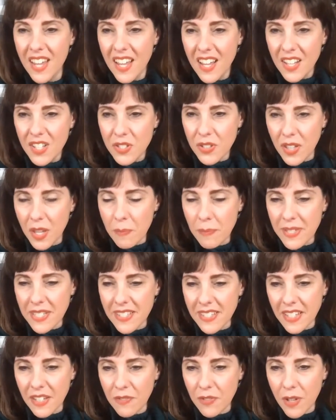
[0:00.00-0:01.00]
So let me
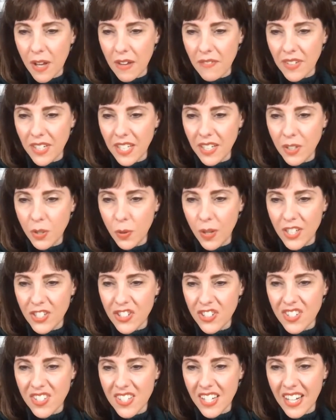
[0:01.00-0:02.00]
see if you have any
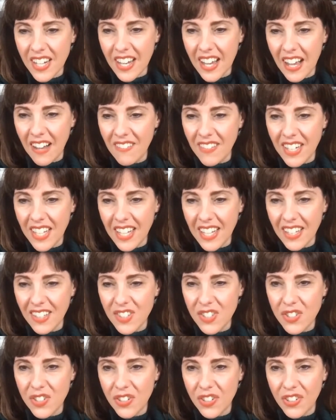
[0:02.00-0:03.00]
questions that I haven't
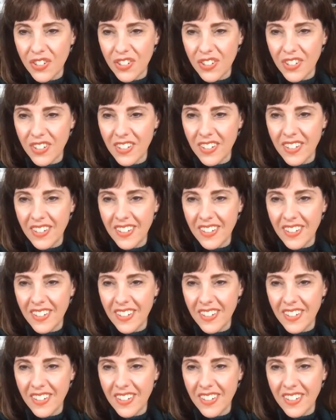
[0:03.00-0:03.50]
answered.